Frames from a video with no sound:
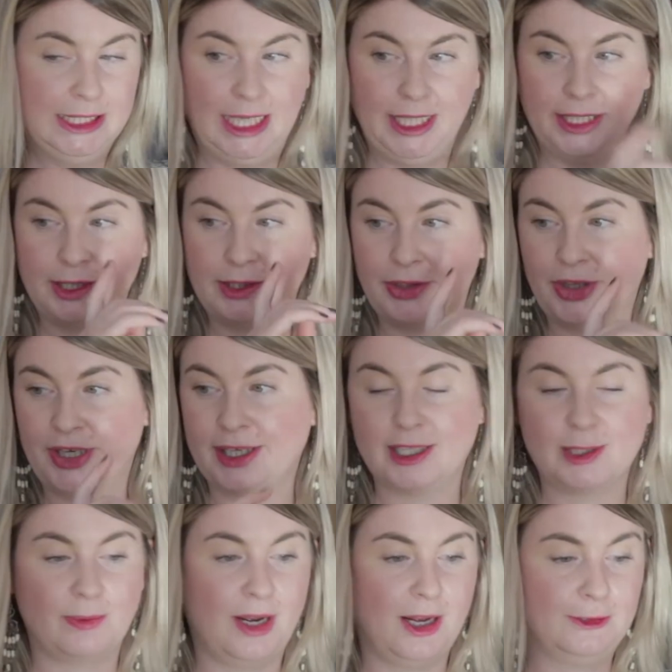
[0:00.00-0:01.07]
Another thing
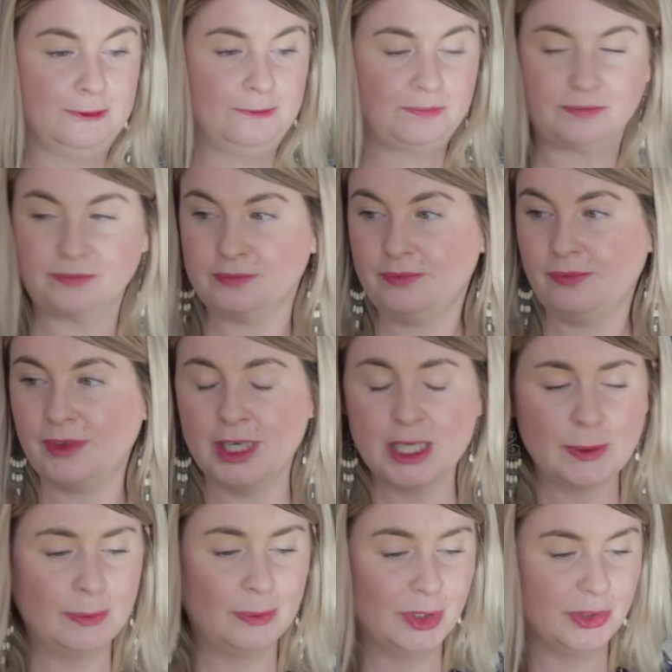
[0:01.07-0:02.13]
as well,
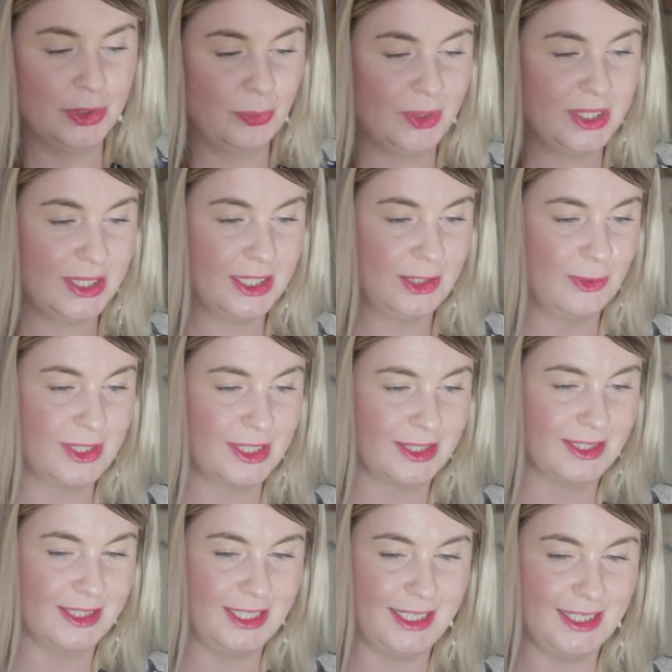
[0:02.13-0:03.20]
so when we're doing whisky nosing
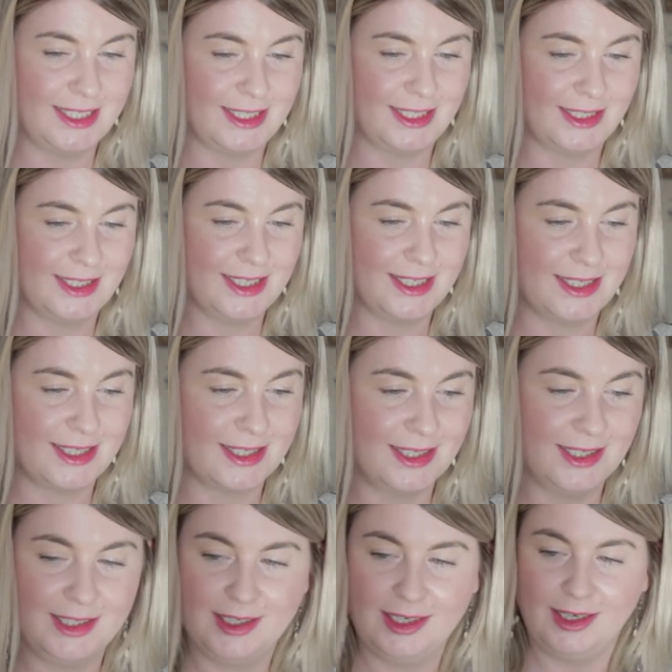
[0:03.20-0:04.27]
and tasting, this
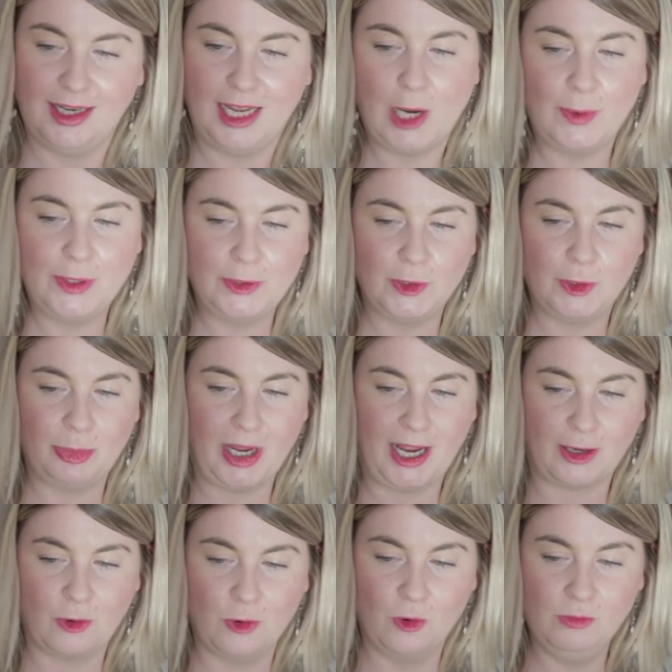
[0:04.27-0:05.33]
is how we do it
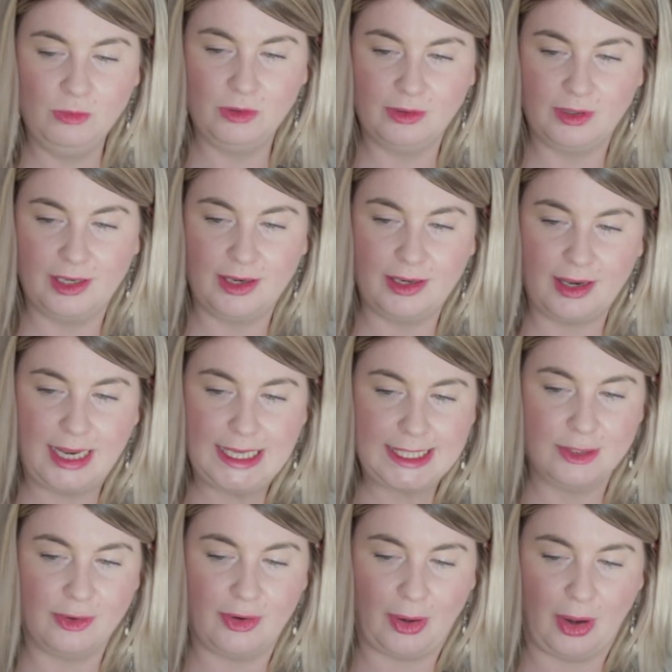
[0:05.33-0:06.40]
back home, and
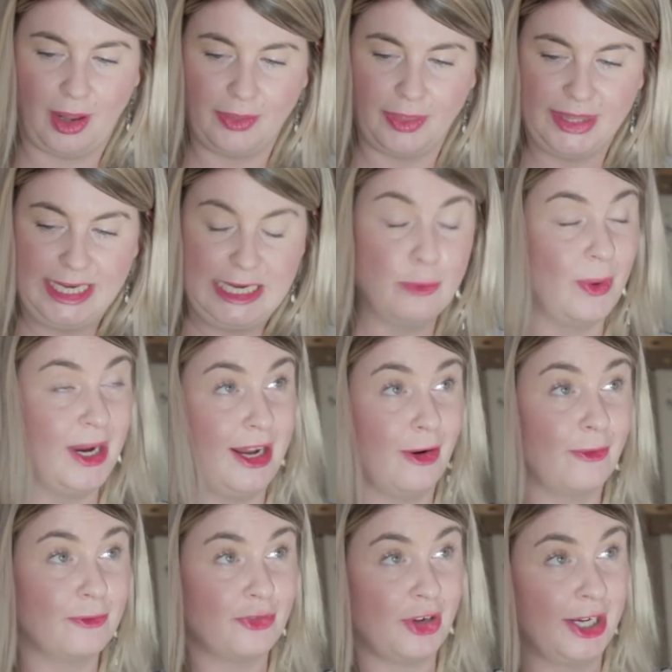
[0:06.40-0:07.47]
it's not the way
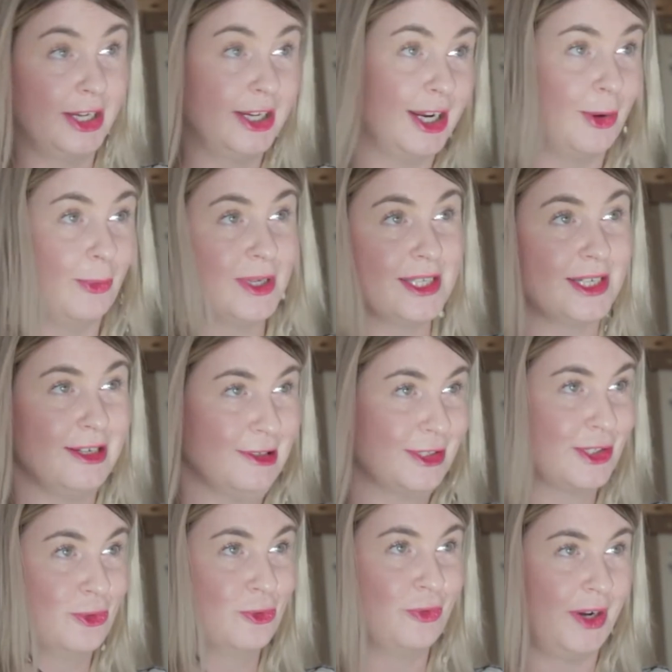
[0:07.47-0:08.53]
of drinking whisky.
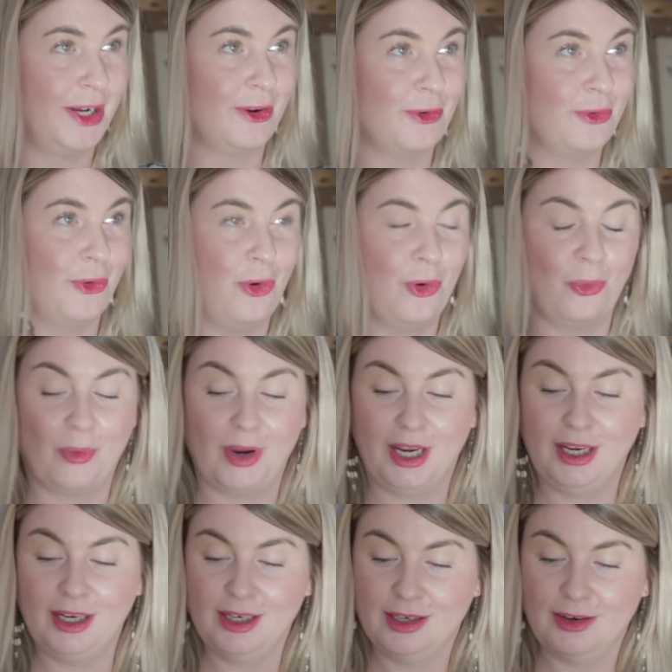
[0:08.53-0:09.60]
There's no right or wrong
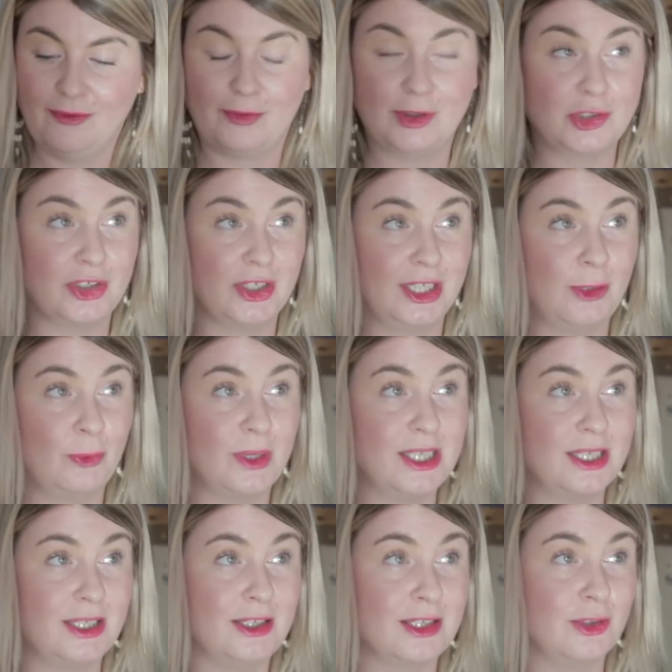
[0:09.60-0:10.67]
way for drinking
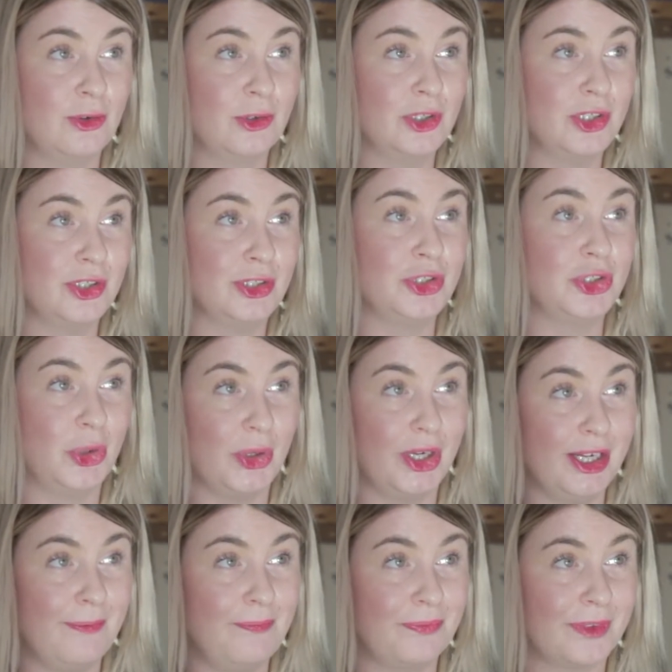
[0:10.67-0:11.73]
whisky as long as you enjoy
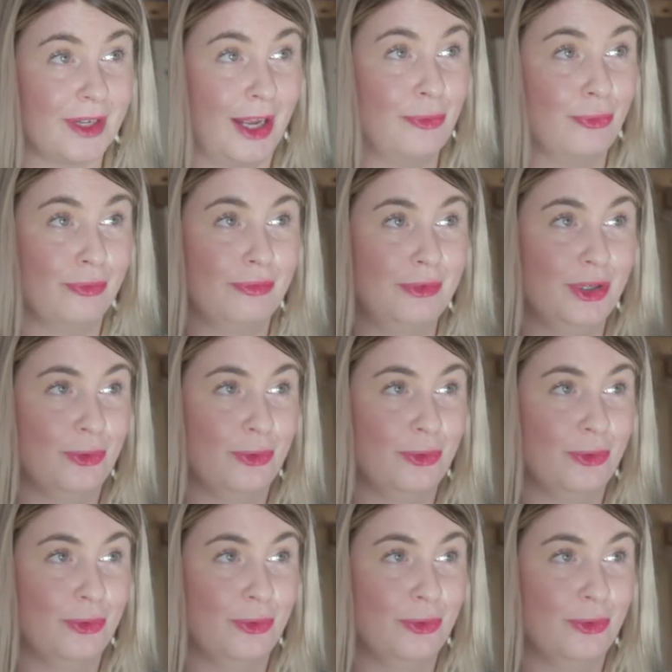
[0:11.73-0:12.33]
it and,